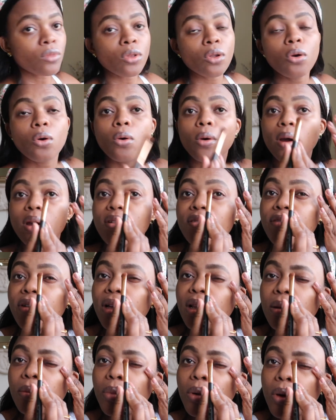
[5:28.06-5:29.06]
or
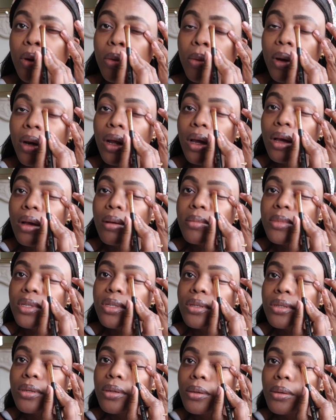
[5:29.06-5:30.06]
available when it
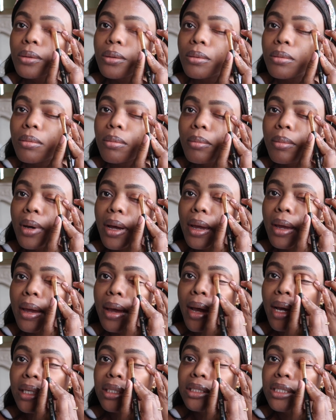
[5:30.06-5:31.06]
comes to my
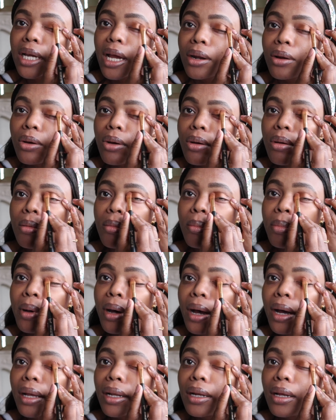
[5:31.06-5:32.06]
eyeshadow.
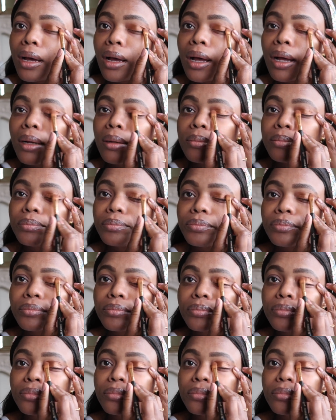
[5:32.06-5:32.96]
But